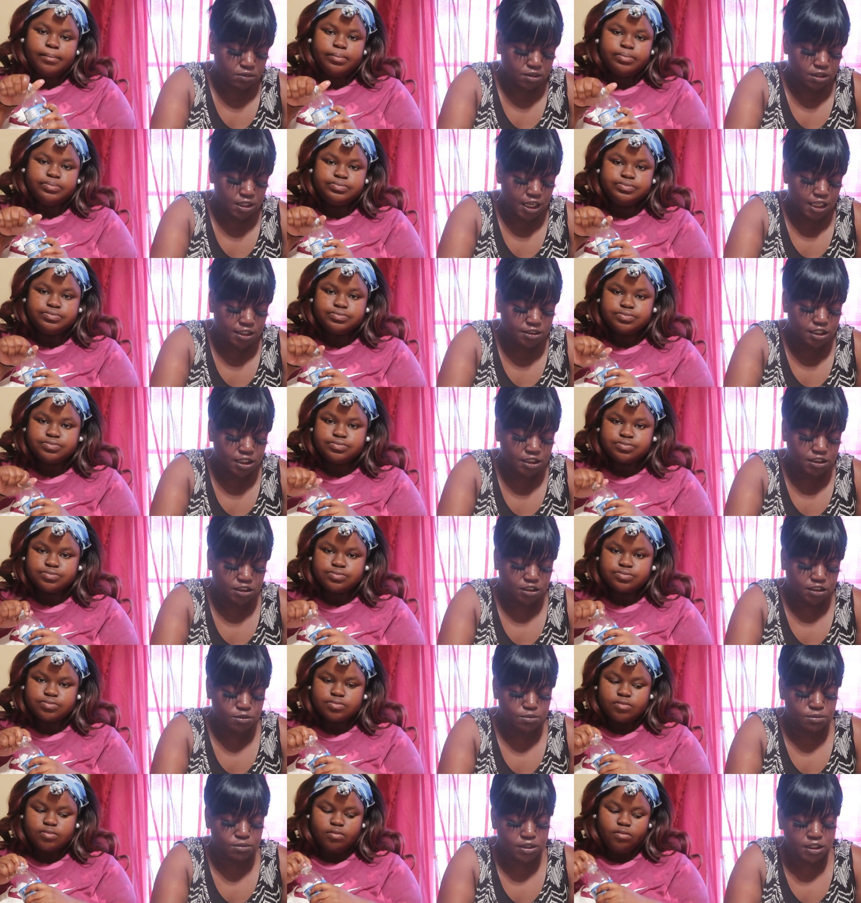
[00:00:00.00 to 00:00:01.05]
Speaker 1: Would I date
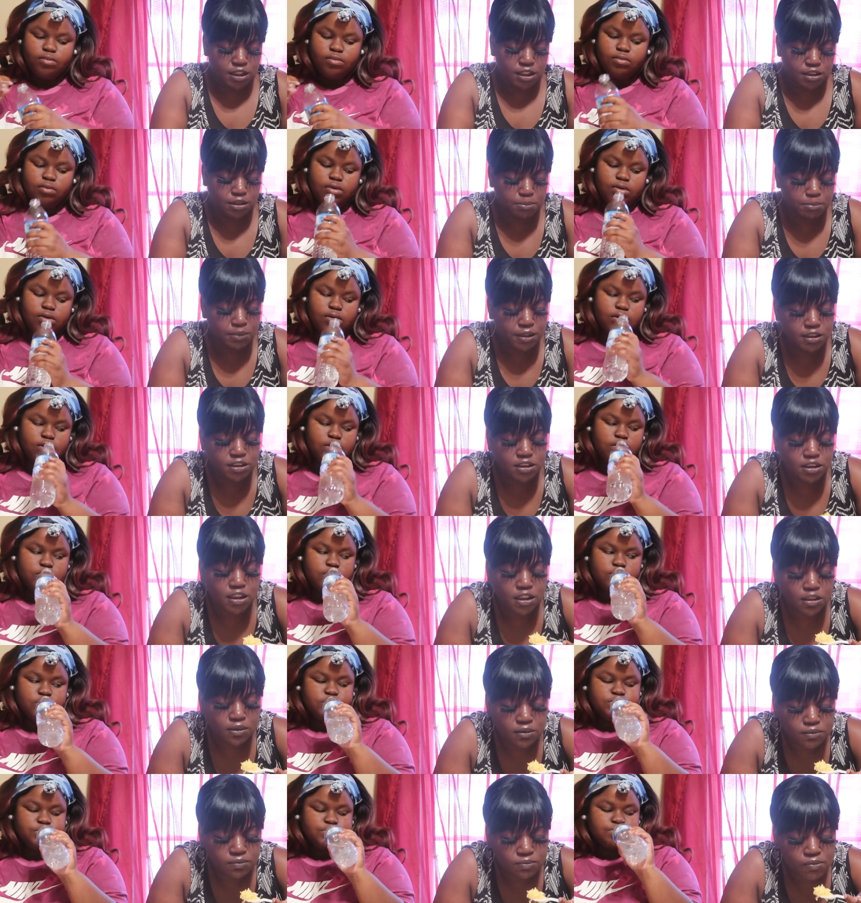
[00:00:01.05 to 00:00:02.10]
someone in the military?